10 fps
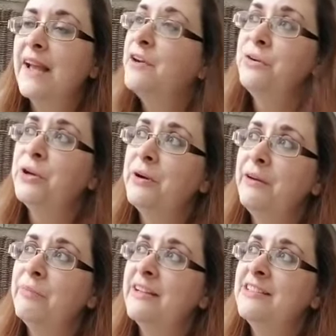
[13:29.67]
I don't know
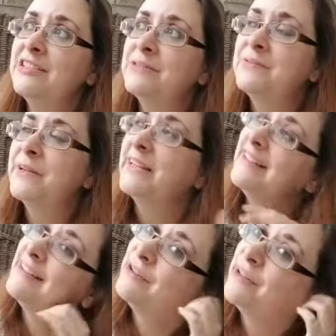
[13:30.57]
how much. Wait,
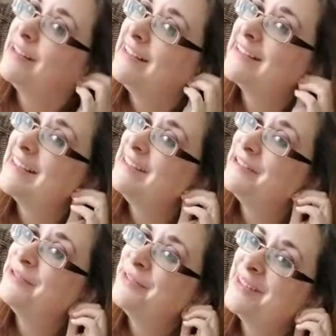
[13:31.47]
hold on. Yes, I do.